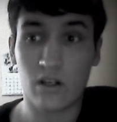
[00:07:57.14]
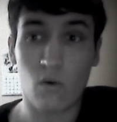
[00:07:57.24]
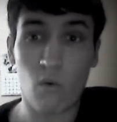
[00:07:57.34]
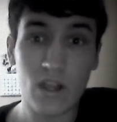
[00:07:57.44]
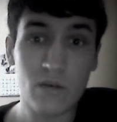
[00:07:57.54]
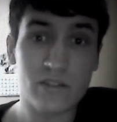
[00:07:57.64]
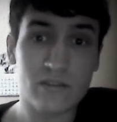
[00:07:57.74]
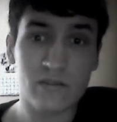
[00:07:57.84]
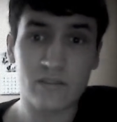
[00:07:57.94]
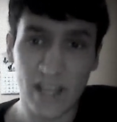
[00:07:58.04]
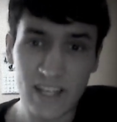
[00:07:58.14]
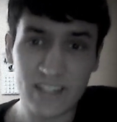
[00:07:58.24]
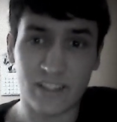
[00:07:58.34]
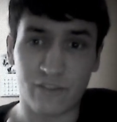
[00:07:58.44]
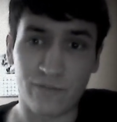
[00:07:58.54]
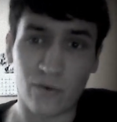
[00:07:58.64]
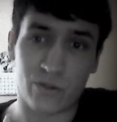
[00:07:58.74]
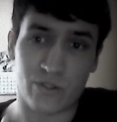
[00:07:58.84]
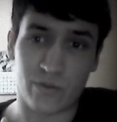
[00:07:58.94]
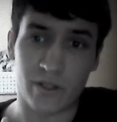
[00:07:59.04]
While it was technically a
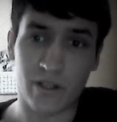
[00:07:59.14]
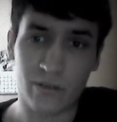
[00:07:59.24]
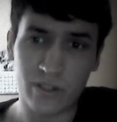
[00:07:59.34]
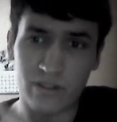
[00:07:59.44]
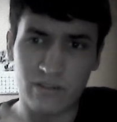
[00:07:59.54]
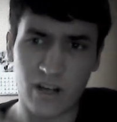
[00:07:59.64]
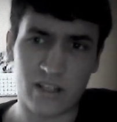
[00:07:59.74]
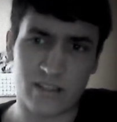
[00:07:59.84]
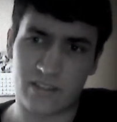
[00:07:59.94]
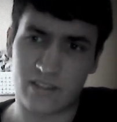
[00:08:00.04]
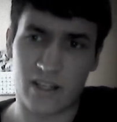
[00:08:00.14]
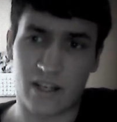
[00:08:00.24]
forced read, I would honestly say that